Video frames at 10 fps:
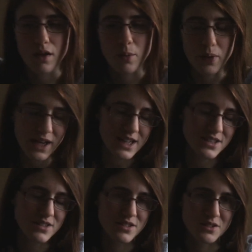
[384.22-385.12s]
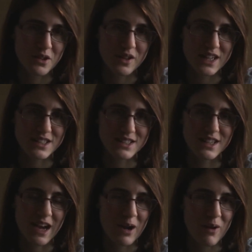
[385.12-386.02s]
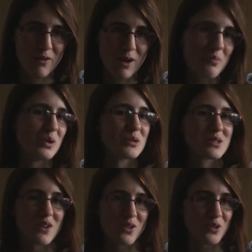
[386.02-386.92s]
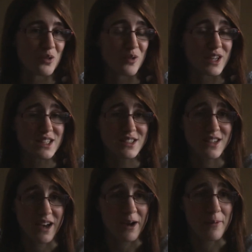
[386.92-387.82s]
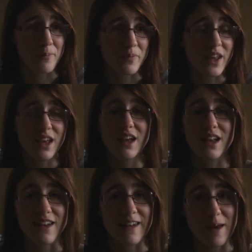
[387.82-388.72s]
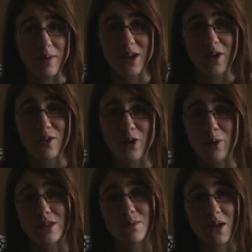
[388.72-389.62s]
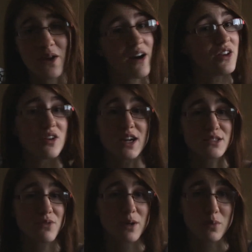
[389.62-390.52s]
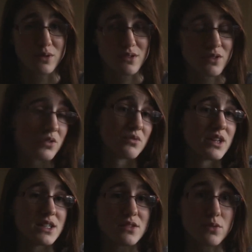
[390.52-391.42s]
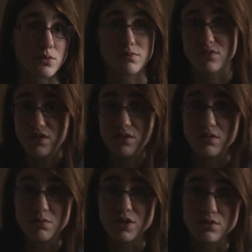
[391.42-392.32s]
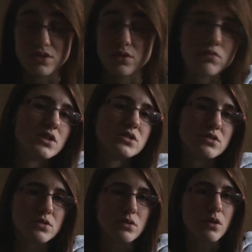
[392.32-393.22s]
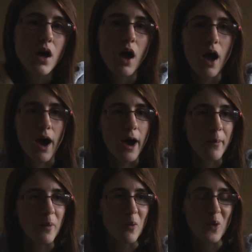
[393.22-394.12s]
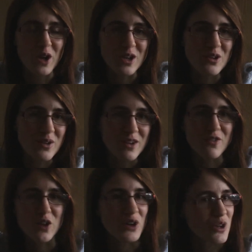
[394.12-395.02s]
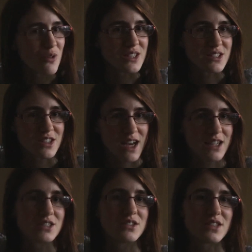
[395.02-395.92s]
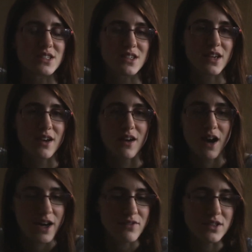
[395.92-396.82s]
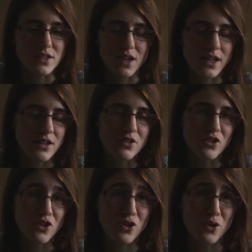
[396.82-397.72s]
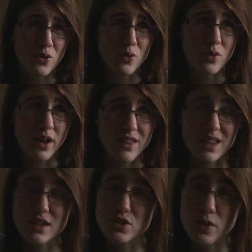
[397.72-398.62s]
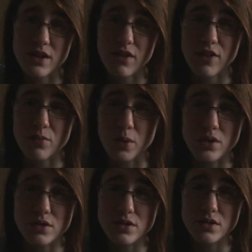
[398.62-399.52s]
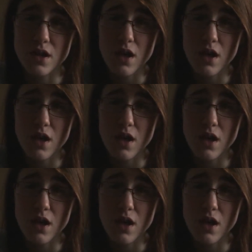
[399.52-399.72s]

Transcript: But yes, so that's how I rate books on Goodreads. Let me know in the comments below how you guys rate books on Goodreads, or do you use Goodreads at all? What are you doing for your Goodreads challenge this year? I've decided to do, I think, 25 books.